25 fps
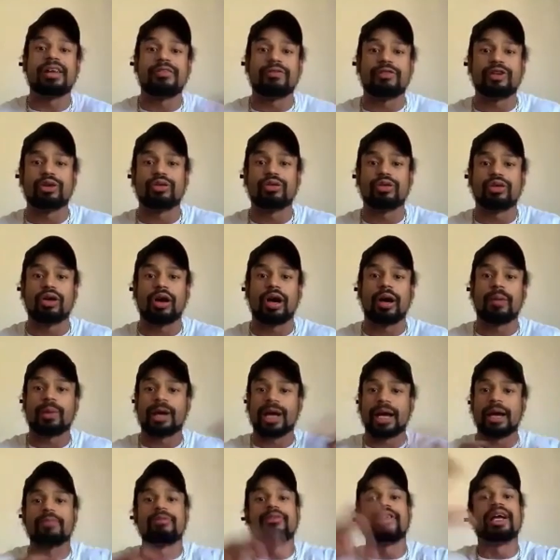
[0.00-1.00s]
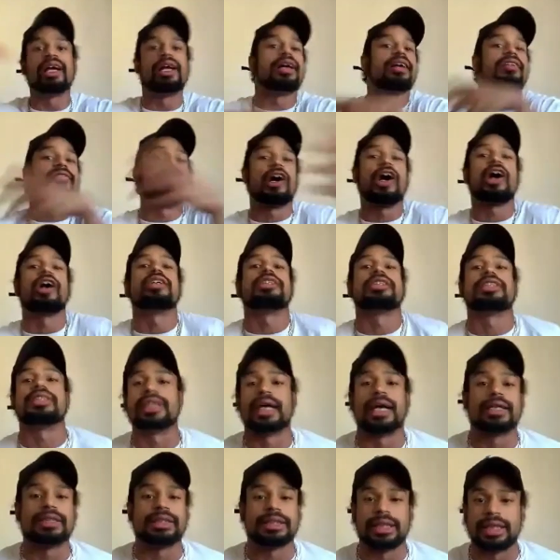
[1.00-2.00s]
if you became really advanced
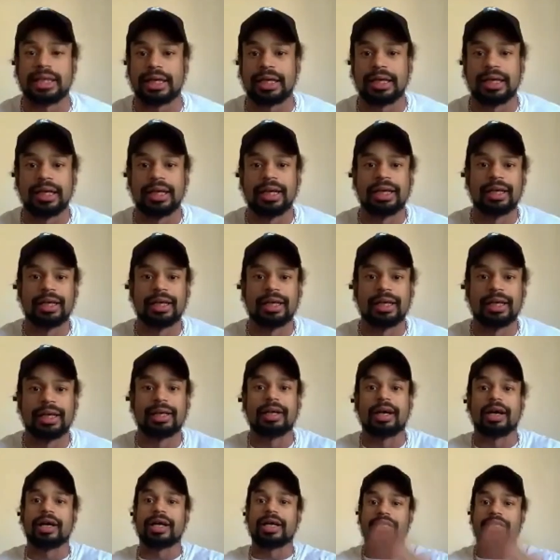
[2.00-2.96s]
at it, you know, I